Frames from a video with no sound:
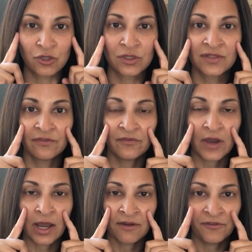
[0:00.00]
use
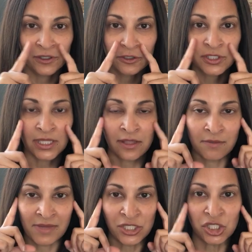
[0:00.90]
fillers in
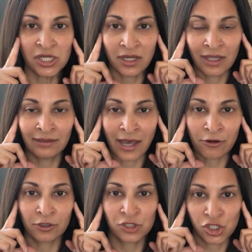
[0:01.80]
the mid-cheek and
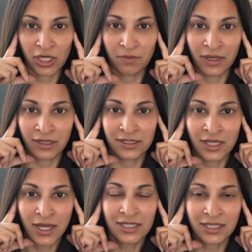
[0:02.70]
lateral cheek, because
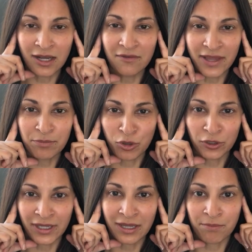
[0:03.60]
it's kind of like
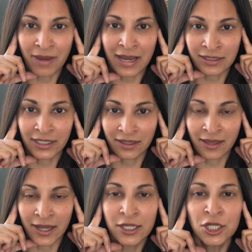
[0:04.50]
pulling it back like
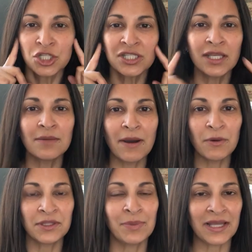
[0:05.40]
that. Just think about
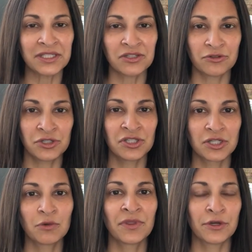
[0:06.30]
what the plastic surgeons
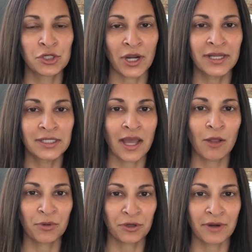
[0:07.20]
do when they're trying to
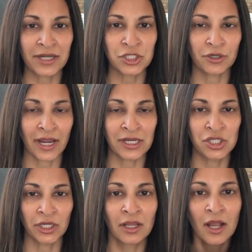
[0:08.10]
help correct your
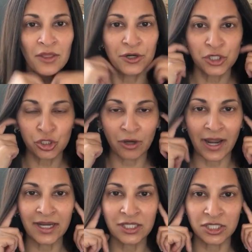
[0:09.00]
aging. They're
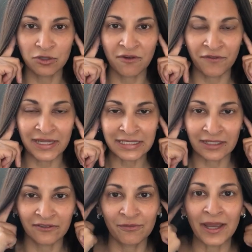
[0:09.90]
trying to do a
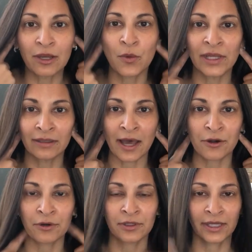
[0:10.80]
facelift by going
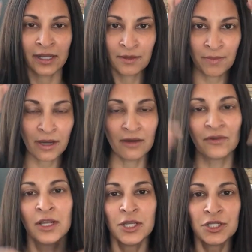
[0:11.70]
laterally and
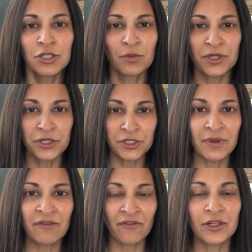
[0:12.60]
above. So when you're
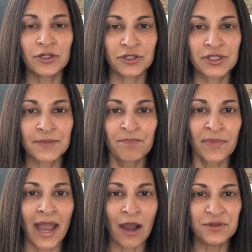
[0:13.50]
doing fillers,
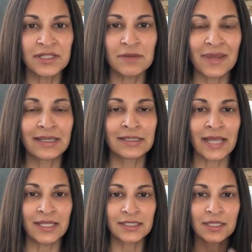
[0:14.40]
how does it make
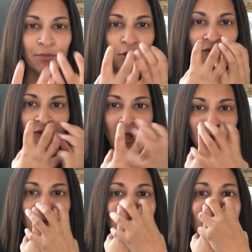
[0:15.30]
sense to put
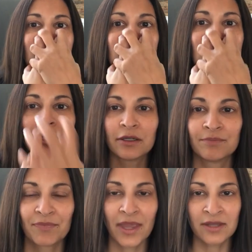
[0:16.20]
volume right here
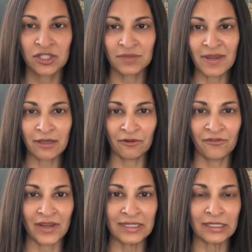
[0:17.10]
and just make your
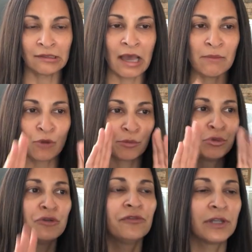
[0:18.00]
face a lot more
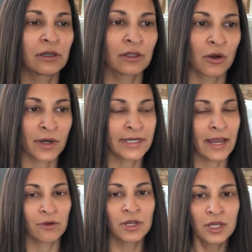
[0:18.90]
poofier lower
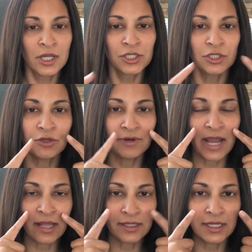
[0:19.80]
down? So the
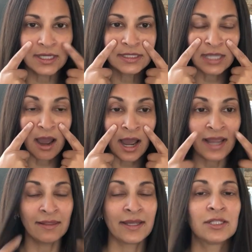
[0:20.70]
reality is,
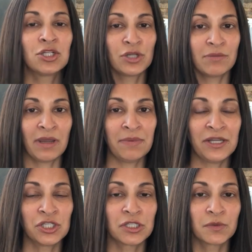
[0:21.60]
I like to treat my
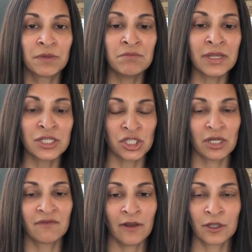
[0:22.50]
patients with
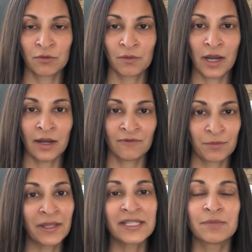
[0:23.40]
mid-cheek volume
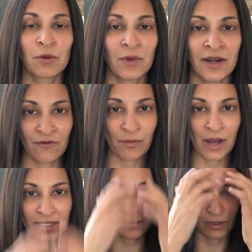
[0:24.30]
replacement whenever
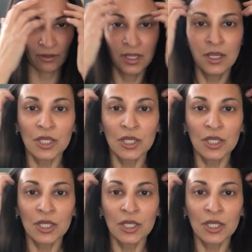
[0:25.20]
possible.